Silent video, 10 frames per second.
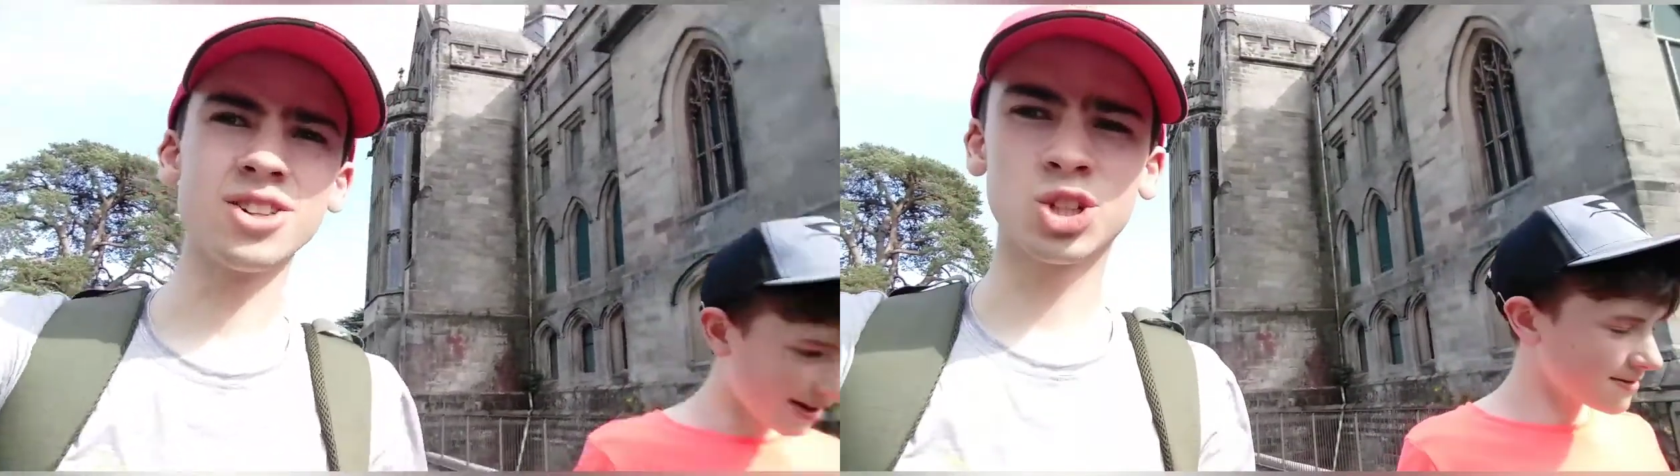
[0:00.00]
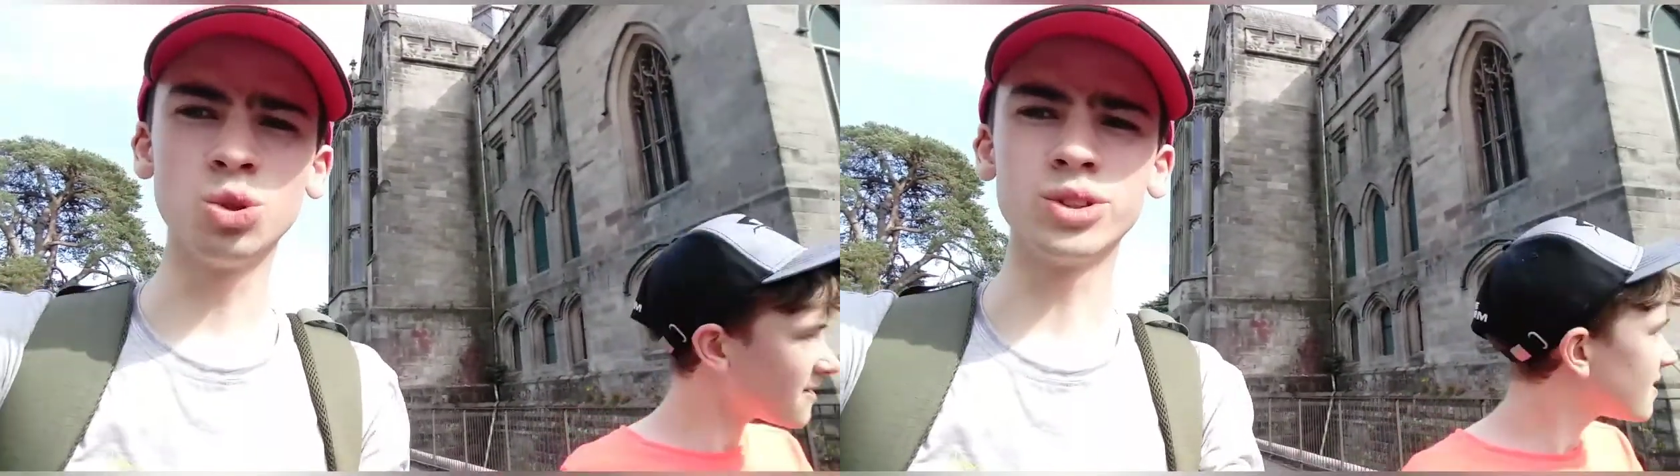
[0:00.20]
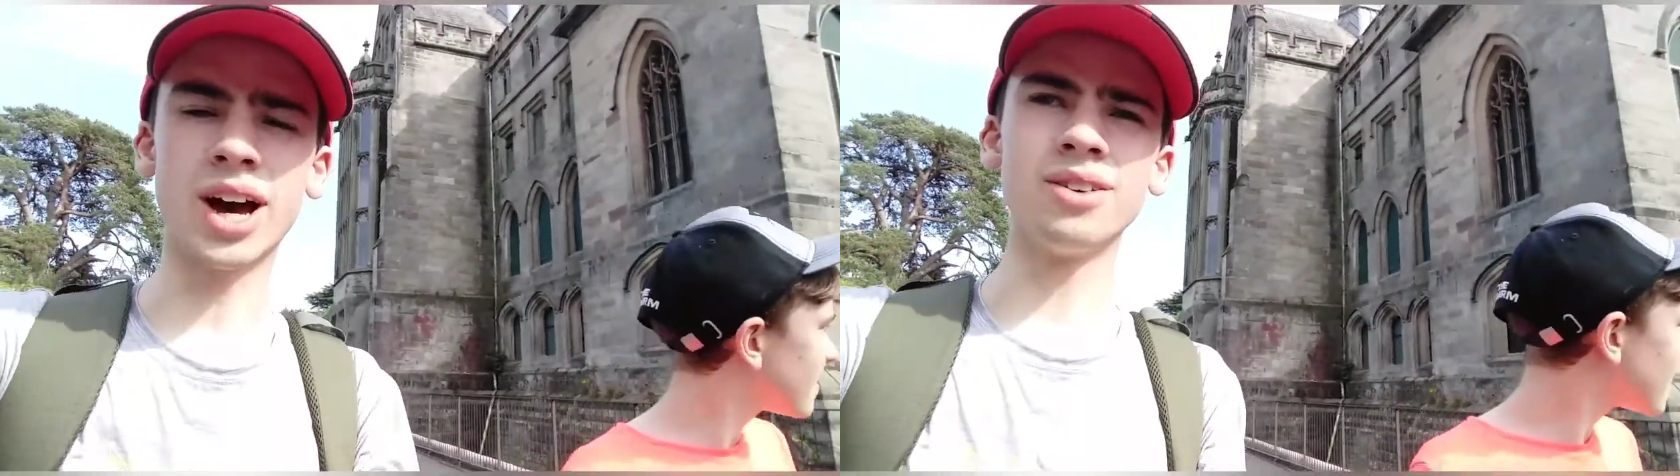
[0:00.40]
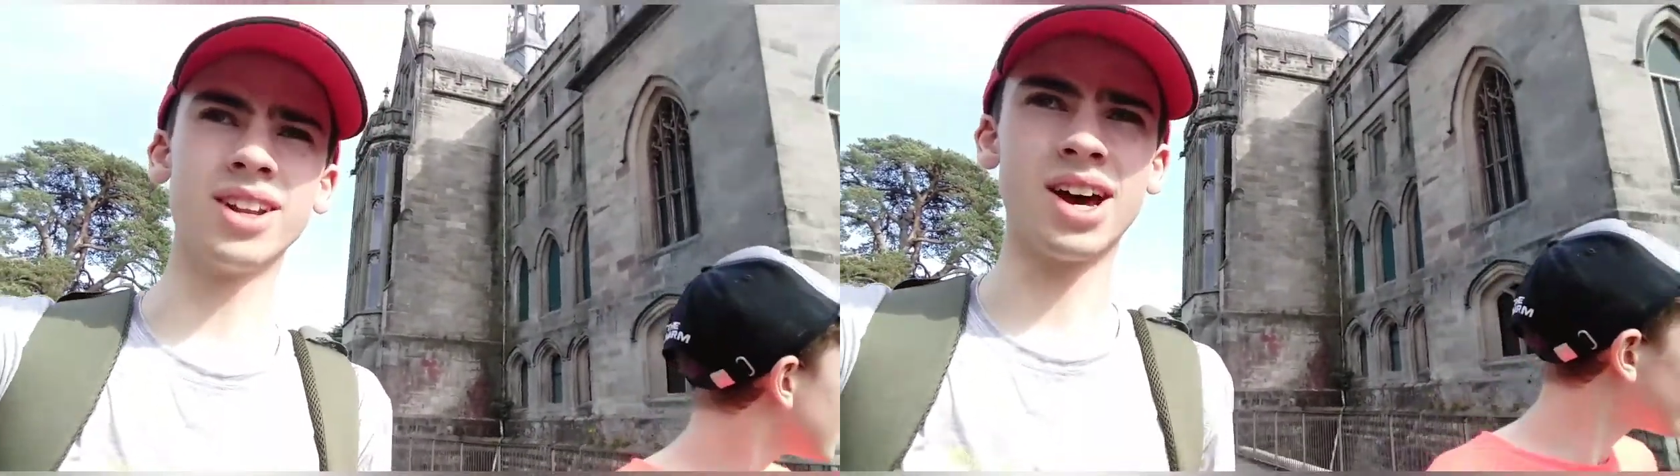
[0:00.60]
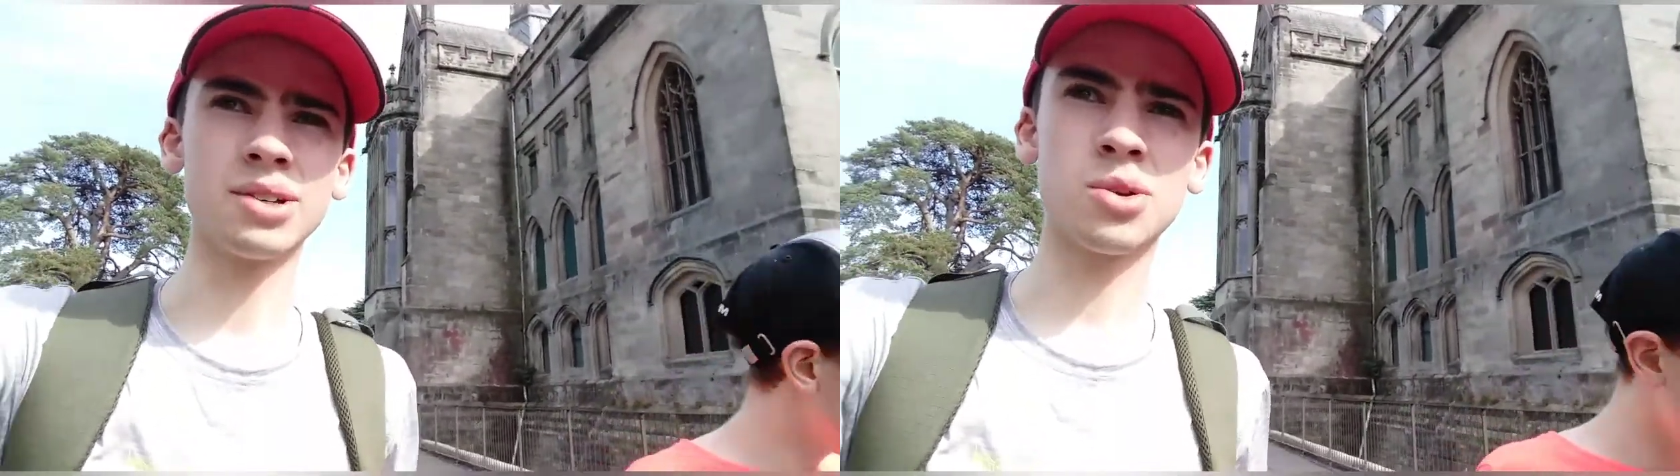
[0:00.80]
to cool down
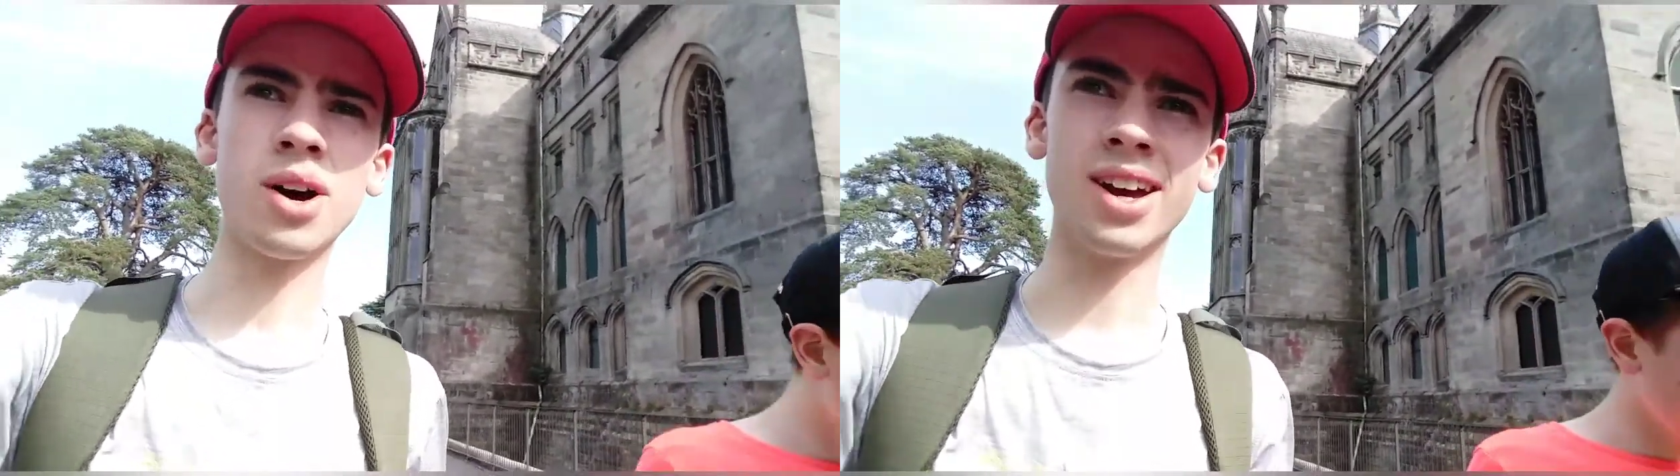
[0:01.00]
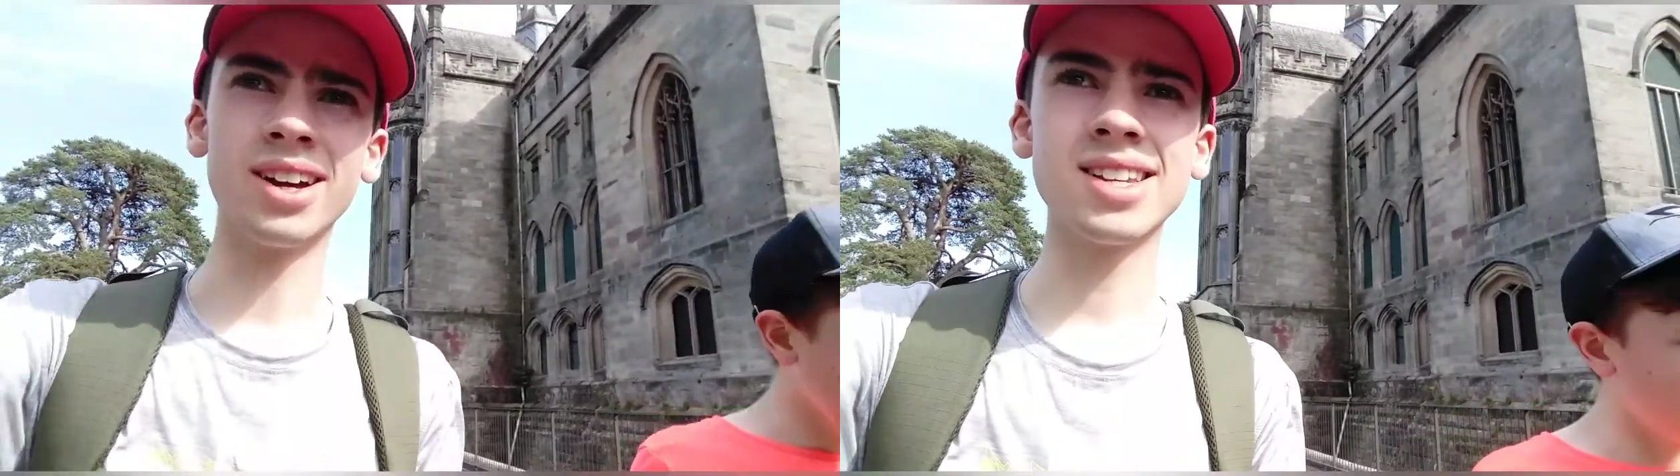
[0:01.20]
now, it's quite nice.